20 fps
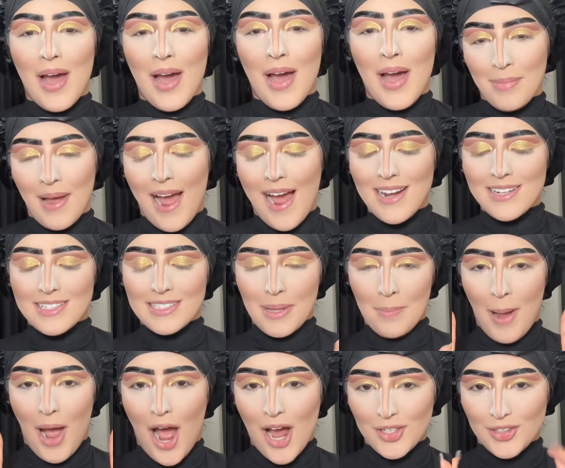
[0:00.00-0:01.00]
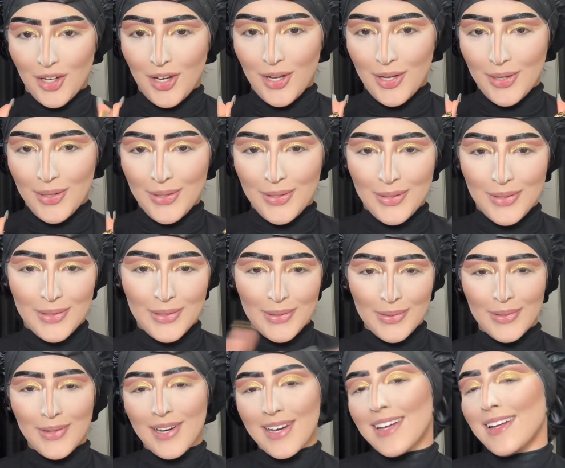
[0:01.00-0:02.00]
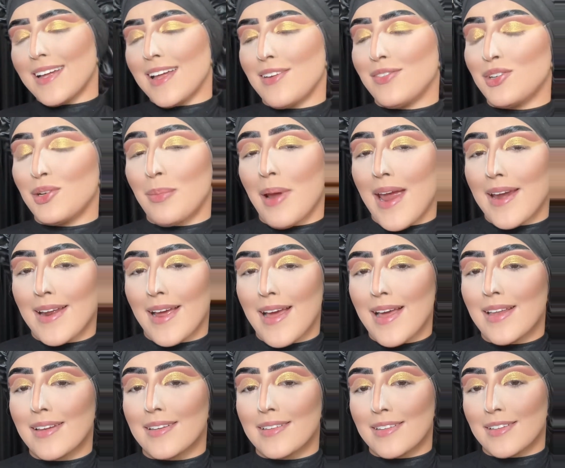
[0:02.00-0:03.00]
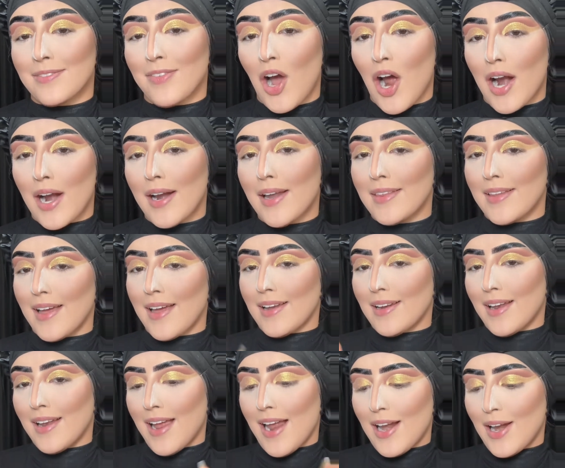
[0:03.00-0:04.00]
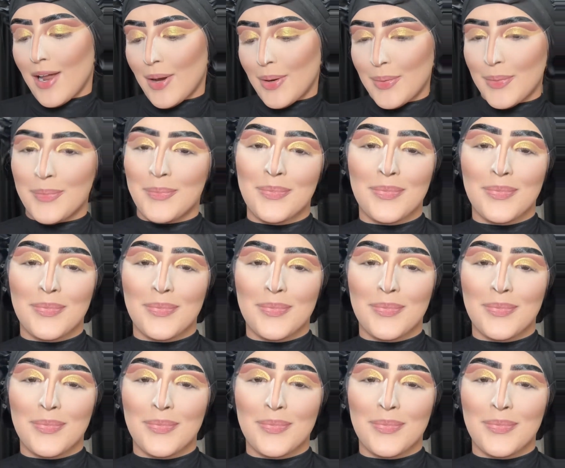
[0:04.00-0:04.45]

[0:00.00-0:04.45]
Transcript: Back to the part 2. If you made it to this far, then hello.